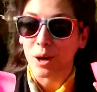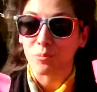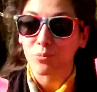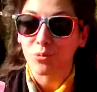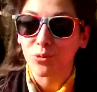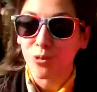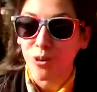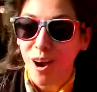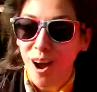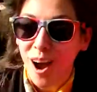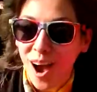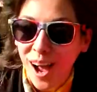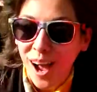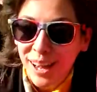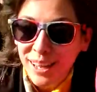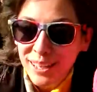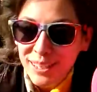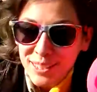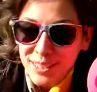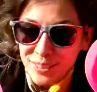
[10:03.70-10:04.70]
a
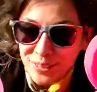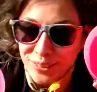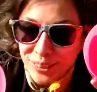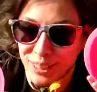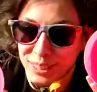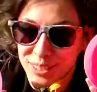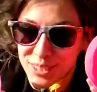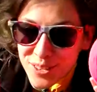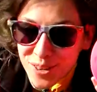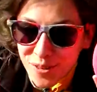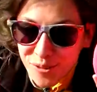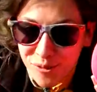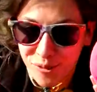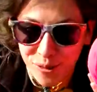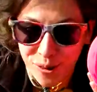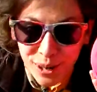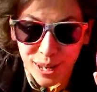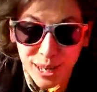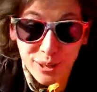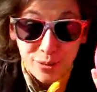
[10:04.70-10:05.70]
prize or a
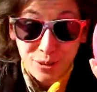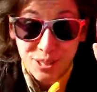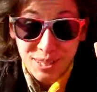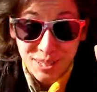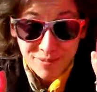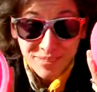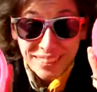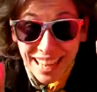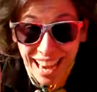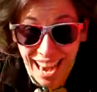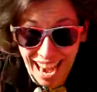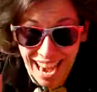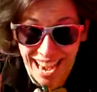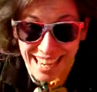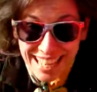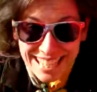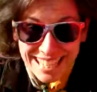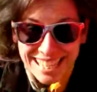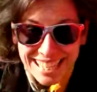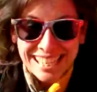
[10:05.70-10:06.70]
toy or some
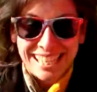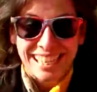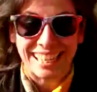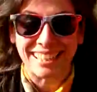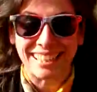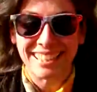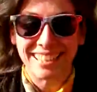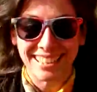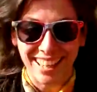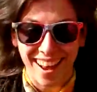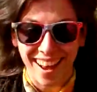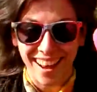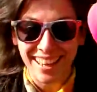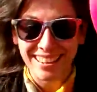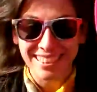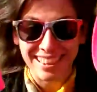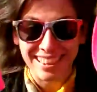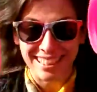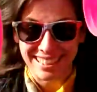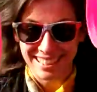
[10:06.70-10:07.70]
candy
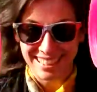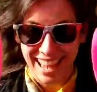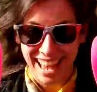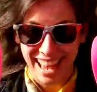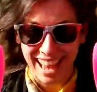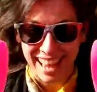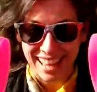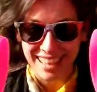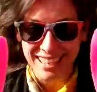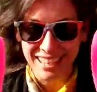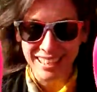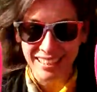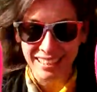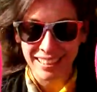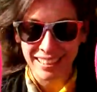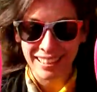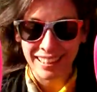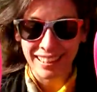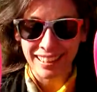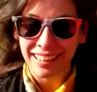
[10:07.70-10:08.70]
inside this egg,
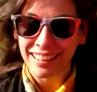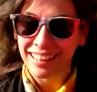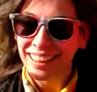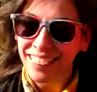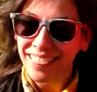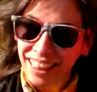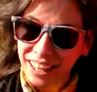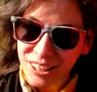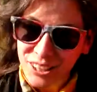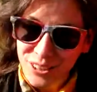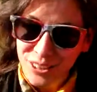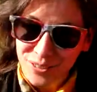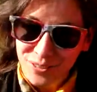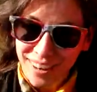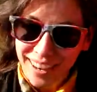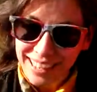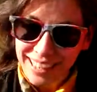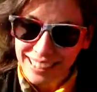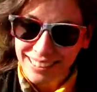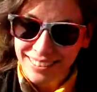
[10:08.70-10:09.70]
then you're
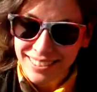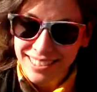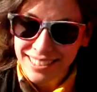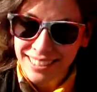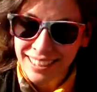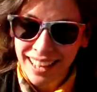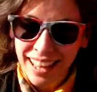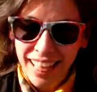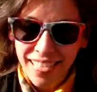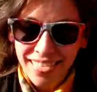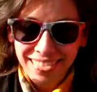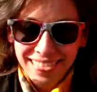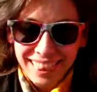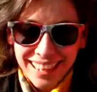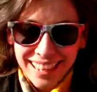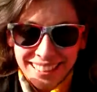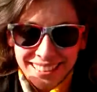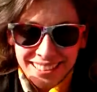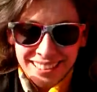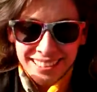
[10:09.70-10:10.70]
right.
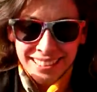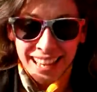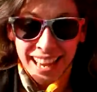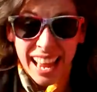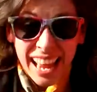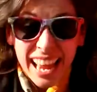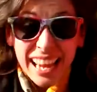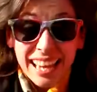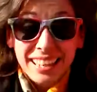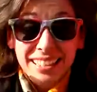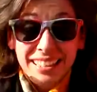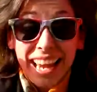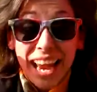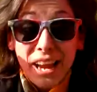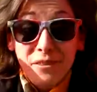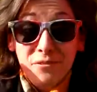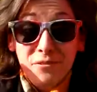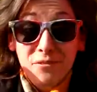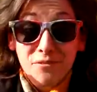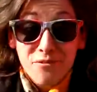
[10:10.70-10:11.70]
This is
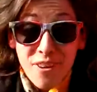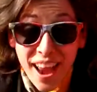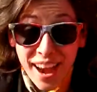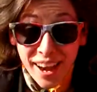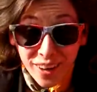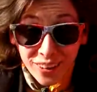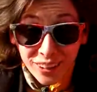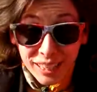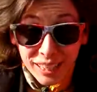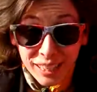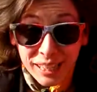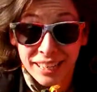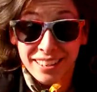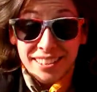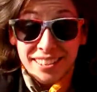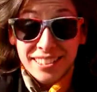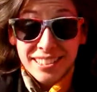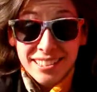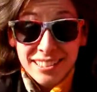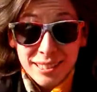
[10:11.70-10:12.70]
a very
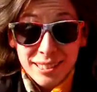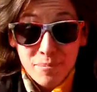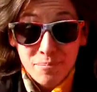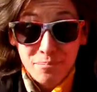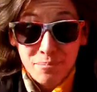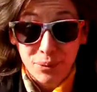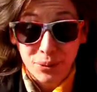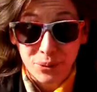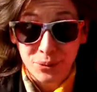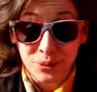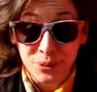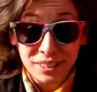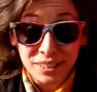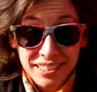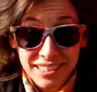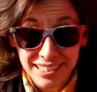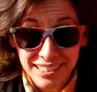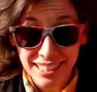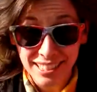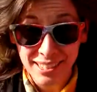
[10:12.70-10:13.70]
simple
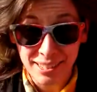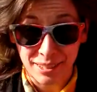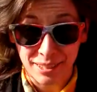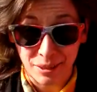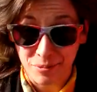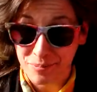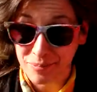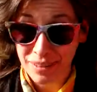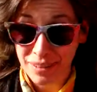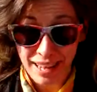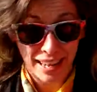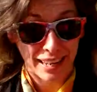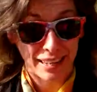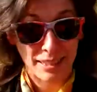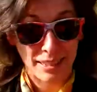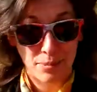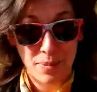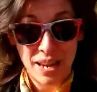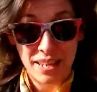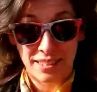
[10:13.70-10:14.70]
system.
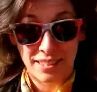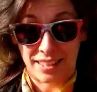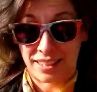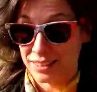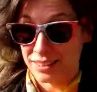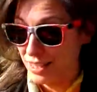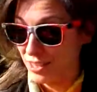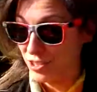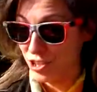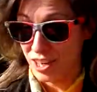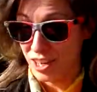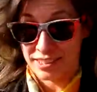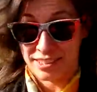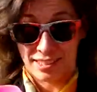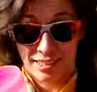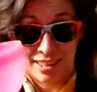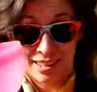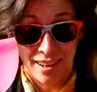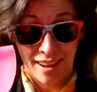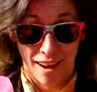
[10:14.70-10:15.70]
It's basically
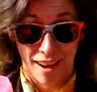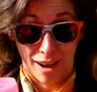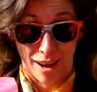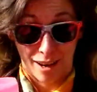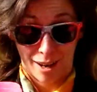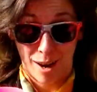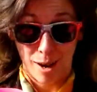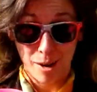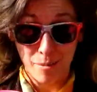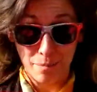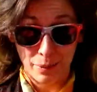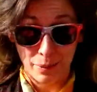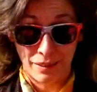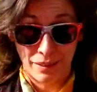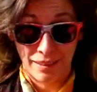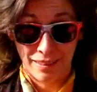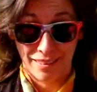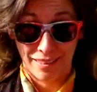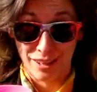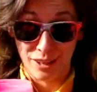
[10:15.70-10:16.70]
just a cup
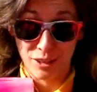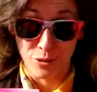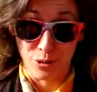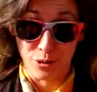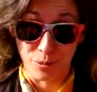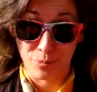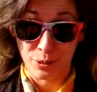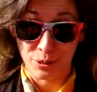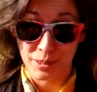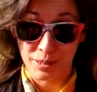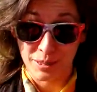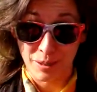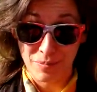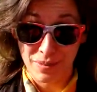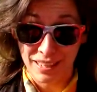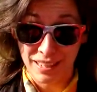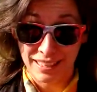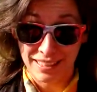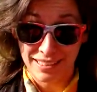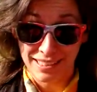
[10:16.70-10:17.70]
that you could put
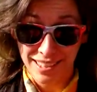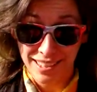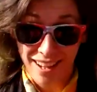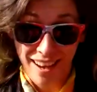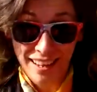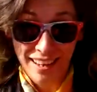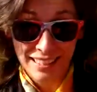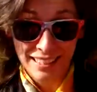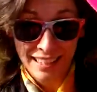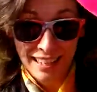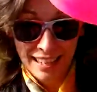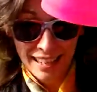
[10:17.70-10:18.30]
something inside